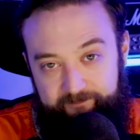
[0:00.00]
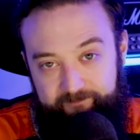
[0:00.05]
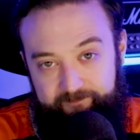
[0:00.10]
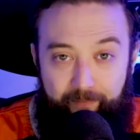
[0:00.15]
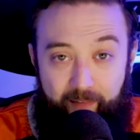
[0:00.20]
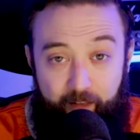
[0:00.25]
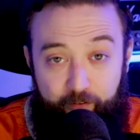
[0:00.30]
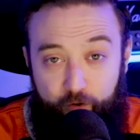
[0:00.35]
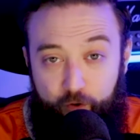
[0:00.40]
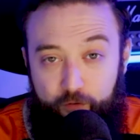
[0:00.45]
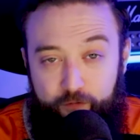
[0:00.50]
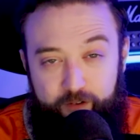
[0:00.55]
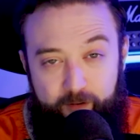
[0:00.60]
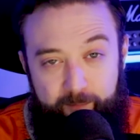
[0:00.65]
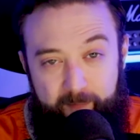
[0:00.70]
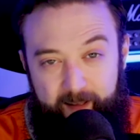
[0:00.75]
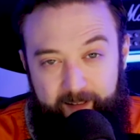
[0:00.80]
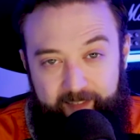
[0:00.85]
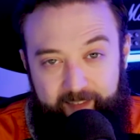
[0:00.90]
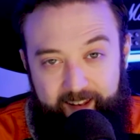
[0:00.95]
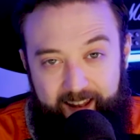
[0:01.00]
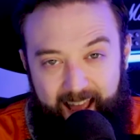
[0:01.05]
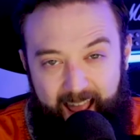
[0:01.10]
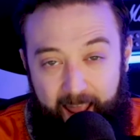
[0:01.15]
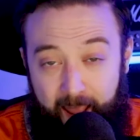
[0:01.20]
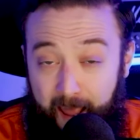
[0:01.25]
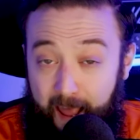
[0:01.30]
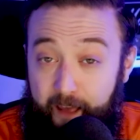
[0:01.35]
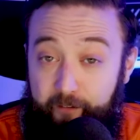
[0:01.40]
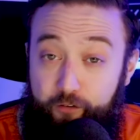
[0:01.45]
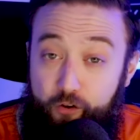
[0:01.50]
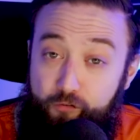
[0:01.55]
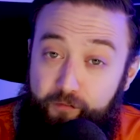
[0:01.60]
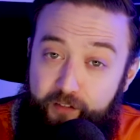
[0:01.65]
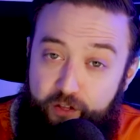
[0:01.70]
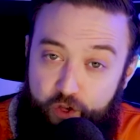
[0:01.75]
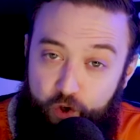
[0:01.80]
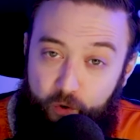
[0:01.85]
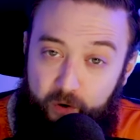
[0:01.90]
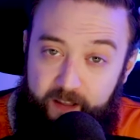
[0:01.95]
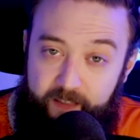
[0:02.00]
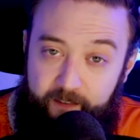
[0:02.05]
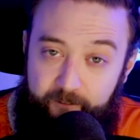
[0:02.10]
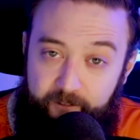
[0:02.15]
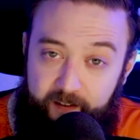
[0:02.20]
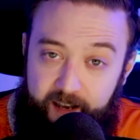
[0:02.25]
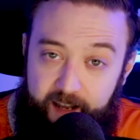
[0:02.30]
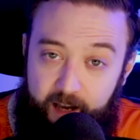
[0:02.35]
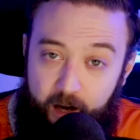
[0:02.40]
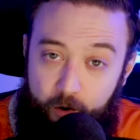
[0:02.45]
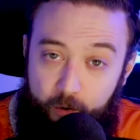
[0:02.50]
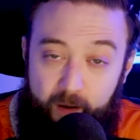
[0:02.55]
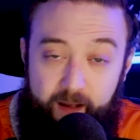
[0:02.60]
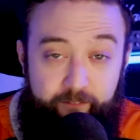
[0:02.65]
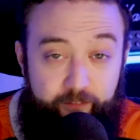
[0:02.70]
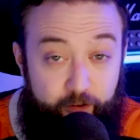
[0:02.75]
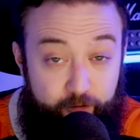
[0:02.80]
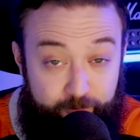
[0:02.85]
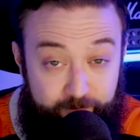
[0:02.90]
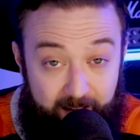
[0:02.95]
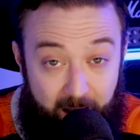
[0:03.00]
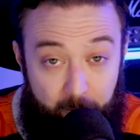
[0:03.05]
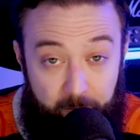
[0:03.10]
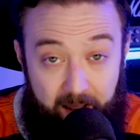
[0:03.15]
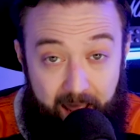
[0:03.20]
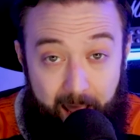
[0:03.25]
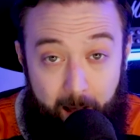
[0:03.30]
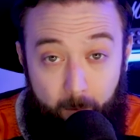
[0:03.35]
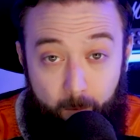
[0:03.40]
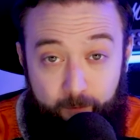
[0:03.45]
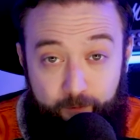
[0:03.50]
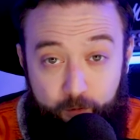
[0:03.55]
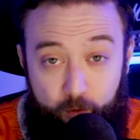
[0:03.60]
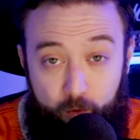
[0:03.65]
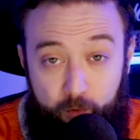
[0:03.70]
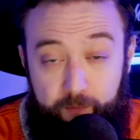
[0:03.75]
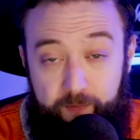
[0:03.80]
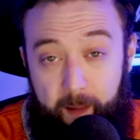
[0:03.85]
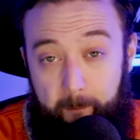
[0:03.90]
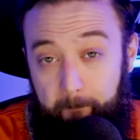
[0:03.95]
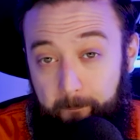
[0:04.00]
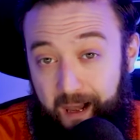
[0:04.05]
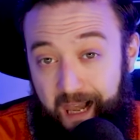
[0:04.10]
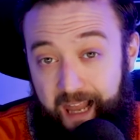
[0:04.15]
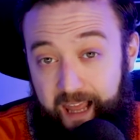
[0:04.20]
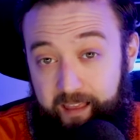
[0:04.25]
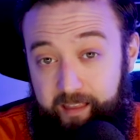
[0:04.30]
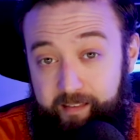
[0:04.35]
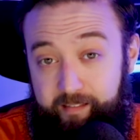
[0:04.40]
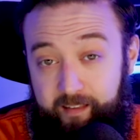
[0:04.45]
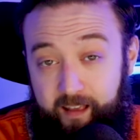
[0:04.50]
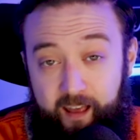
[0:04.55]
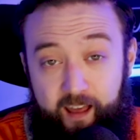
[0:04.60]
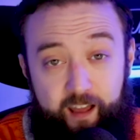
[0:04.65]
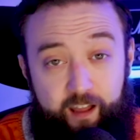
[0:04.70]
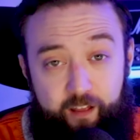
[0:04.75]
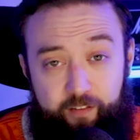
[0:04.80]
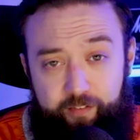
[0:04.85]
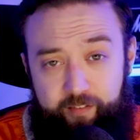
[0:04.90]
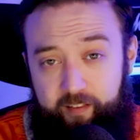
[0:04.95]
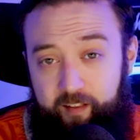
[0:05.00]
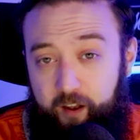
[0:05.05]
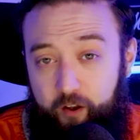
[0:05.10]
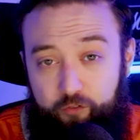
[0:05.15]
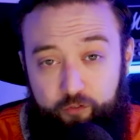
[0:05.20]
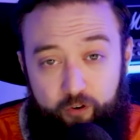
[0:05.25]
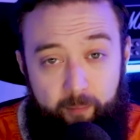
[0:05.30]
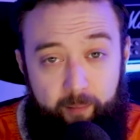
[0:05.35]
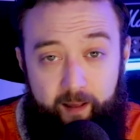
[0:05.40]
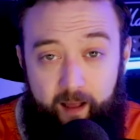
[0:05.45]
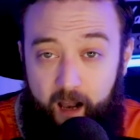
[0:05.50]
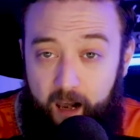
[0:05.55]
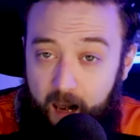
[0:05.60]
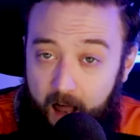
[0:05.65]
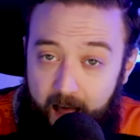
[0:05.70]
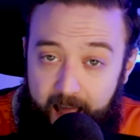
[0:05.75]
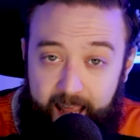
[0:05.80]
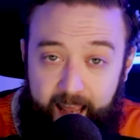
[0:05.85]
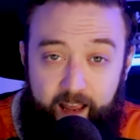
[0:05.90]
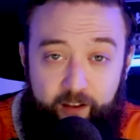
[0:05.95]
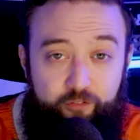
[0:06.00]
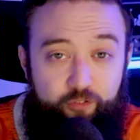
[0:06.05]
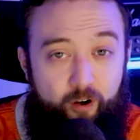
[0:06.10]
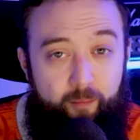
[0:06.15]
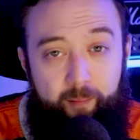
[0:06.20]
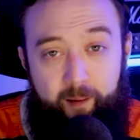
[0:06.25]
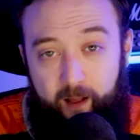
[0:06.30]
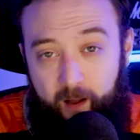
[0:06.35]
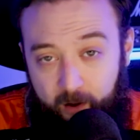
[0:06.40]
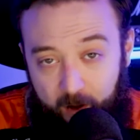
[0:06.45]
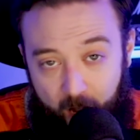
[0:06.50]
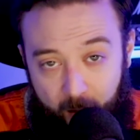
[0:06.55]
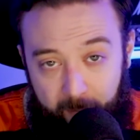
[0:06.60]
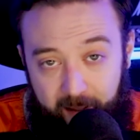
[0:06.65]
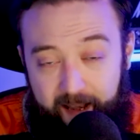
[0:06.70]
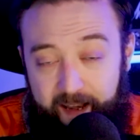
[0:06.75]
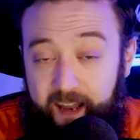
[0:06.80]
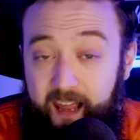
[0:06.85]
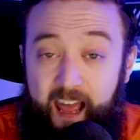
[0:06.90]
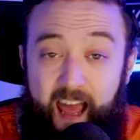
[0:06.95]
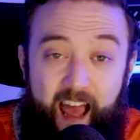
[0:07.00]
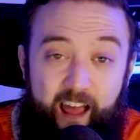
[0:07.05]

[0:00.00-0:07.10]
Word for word: And that's all from me today. If you've enjoyed the video, if you found it helpful, then please consider dropping a like, dropping a comment,